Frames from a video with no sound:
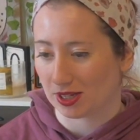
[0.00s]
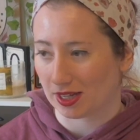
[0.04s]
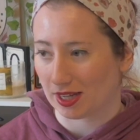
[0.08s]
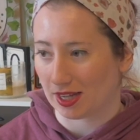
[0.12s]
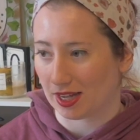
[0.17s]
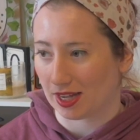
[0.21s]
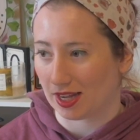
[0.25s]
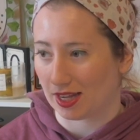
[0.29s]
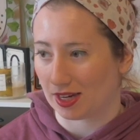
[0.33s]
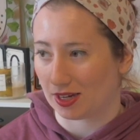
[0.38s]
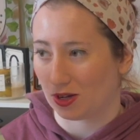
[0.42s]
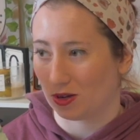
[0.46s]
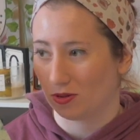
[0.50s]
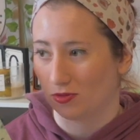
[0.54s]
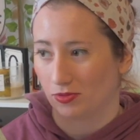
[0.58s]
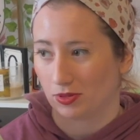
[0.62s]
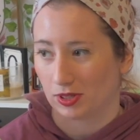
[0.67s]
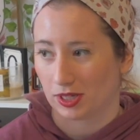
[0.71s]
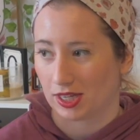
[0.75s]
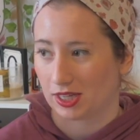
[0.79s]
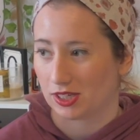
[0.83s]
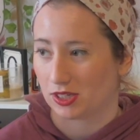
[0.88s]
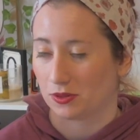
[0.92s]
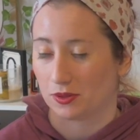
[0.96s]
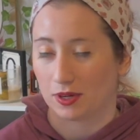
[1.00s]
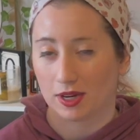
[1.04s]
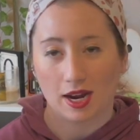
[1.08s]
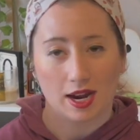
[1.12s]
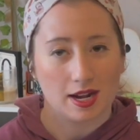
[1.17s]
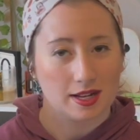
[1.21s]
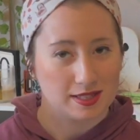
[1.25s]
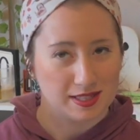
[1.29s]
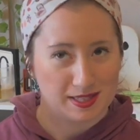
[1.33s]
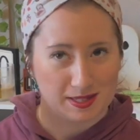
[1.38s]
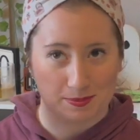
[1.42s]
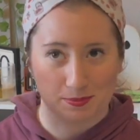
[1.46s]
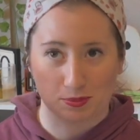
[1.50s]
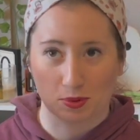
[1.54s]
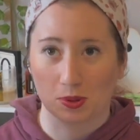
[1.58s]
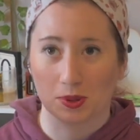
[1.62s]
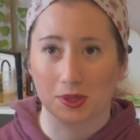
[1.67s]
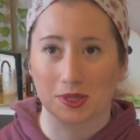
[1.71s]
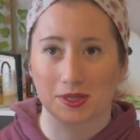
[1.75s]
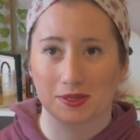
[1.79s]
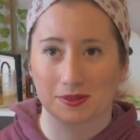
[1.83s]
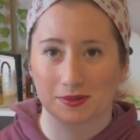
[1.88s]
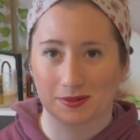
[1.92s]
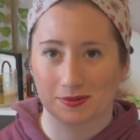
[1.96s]
and hopefully get to it at some
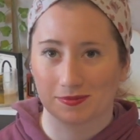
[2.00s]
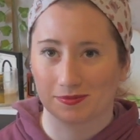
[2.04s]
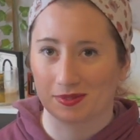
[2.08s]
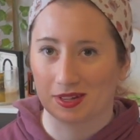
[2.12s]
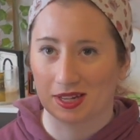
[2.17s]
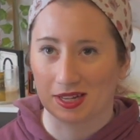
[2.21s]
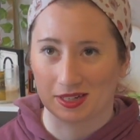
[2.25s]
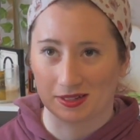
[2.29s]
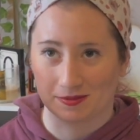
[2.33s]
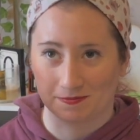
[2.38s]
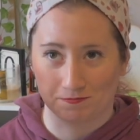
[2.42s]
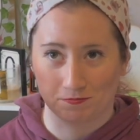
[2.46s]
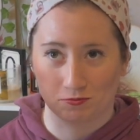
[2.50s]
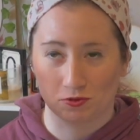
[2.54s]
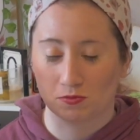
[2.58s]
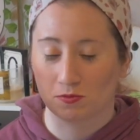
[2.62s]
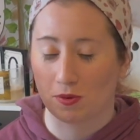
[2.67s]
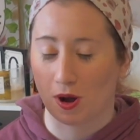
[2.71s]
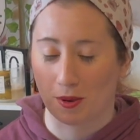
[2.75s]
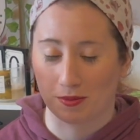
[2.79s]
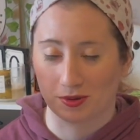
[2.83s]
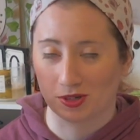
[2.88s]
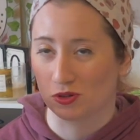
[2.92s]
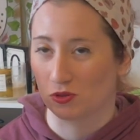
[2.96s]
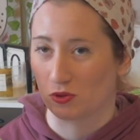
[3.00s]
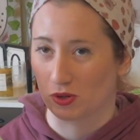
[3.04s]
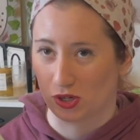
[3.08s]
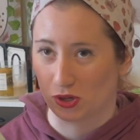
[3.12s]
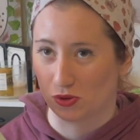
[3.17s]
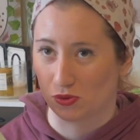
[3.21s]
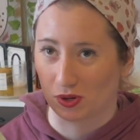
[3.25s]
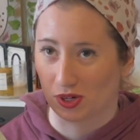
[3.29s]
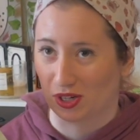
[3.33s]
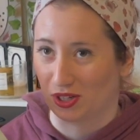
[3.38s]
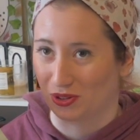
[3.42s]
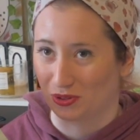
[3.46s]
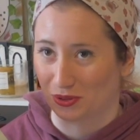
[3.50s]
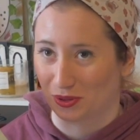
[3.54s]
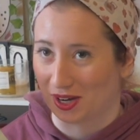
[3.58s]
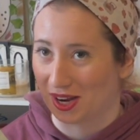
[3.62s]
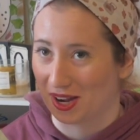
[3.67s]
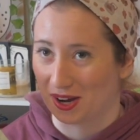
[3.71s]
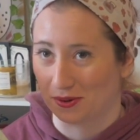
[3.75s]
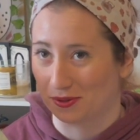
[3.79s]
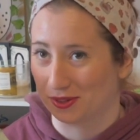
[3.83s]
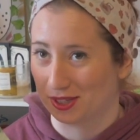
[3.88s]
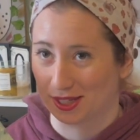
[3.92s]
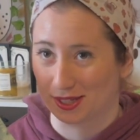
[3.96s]
point in probably 2023. I
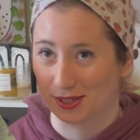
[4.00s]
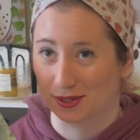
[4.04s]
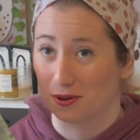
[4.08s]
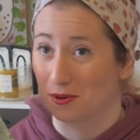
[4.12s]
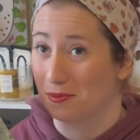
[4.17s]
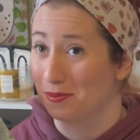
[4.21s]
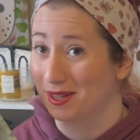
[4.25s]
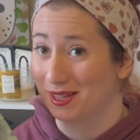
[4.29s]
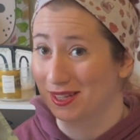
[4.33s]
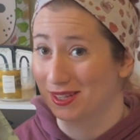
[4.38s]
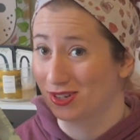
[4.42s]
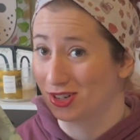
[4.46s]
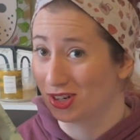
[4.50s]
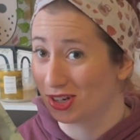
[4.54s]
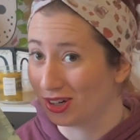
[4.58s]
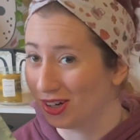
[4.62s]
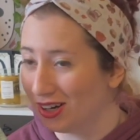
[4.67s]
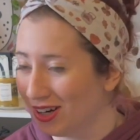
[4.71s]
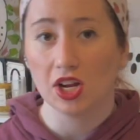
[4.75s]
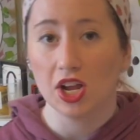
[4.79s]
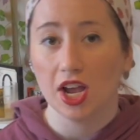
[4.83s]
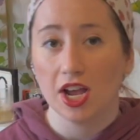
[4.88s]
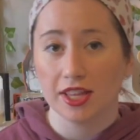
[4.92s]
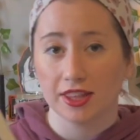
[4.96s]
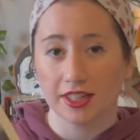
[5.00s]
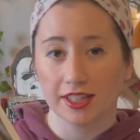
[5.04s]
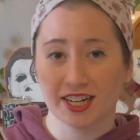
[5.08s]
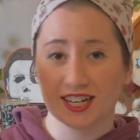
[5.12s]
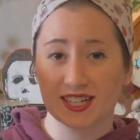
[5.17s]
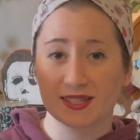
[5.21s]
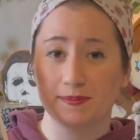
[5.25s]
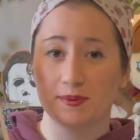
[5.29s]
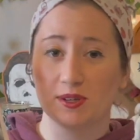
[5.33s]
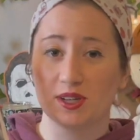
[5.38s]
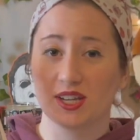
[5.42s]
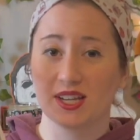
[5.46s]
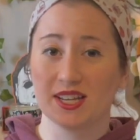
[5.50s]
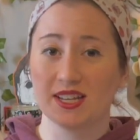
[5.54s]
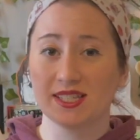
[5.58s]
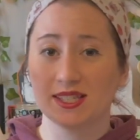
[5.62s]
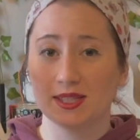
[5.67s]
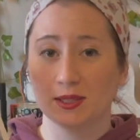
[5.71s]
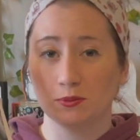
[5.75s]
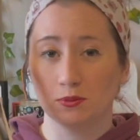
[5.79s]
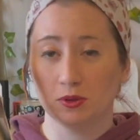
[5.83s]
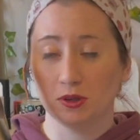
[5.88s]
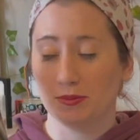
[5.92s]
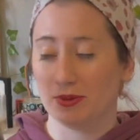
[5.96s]
don't think it's going to be this year. The next book is The
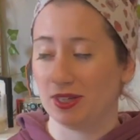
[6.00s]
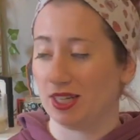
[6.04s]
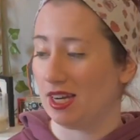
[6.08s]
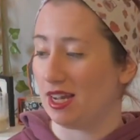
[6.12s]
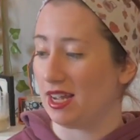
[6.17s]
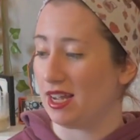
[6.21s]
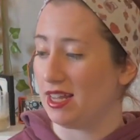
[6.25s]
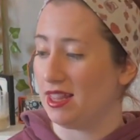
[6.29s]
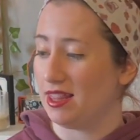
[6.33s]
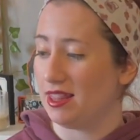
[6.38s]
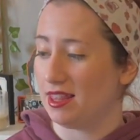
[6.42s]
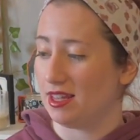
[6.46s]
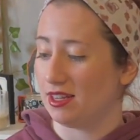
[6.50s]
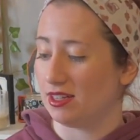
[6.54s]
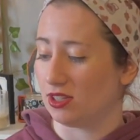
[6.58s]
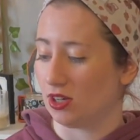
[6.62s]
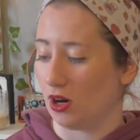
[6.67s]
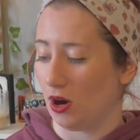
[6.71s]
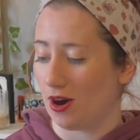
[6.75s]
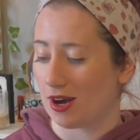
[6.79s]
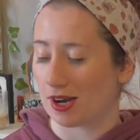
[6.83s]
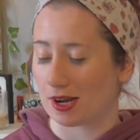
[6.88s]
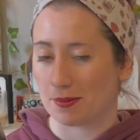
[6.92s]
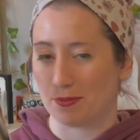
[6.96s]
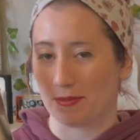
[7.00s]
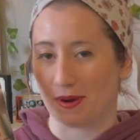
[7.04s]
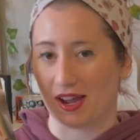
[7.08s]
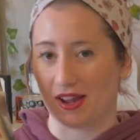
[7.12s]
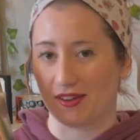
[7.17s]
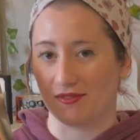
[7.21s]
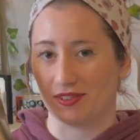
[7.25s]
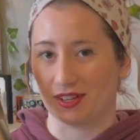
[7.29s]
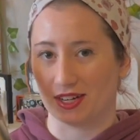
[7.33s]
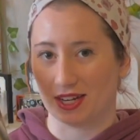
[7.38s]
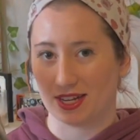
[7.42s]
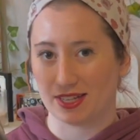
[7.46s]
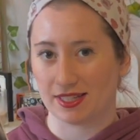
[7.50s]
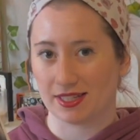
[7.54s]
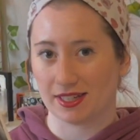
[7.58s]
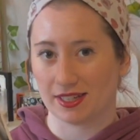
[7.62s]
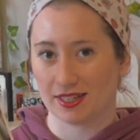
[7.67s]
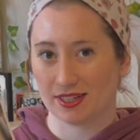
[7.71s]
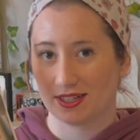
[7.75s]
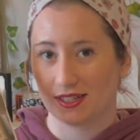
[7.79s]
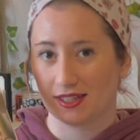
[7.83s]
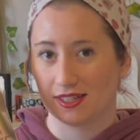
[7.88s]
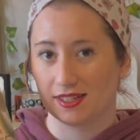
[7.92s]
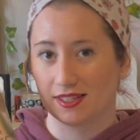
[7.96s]
Woman in the Dark by
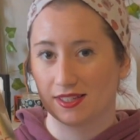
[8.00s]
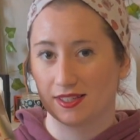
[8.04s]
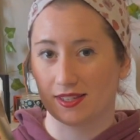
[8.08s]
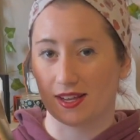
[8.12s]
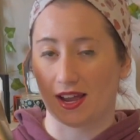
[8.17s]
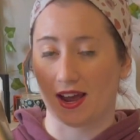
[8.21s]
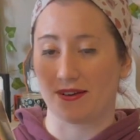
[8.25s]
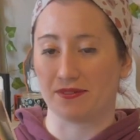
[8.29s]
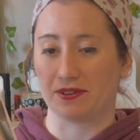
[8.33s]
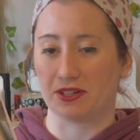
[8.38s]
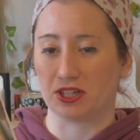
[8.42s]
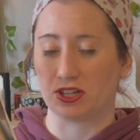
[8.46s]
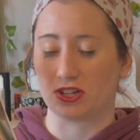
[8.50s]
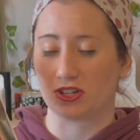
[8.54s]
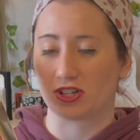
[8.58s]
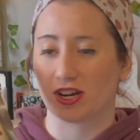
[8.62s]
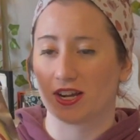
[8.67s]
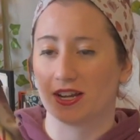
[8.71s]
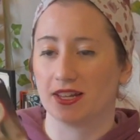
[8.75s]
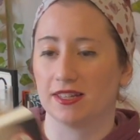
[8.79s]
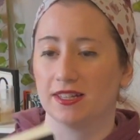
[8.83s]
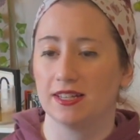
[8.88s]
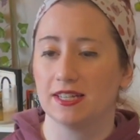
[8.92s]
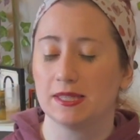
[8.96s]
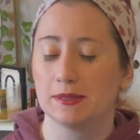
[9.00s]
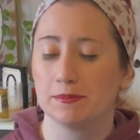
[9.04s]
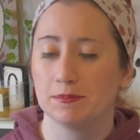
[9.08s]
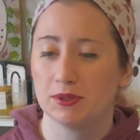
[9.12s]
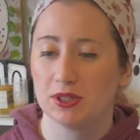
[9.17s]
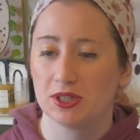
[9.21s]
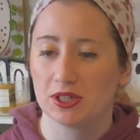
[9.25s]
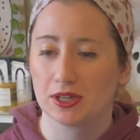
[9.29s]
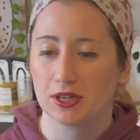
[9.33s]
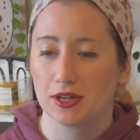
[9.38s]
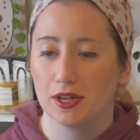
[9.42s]
Vanessa Savage. And this book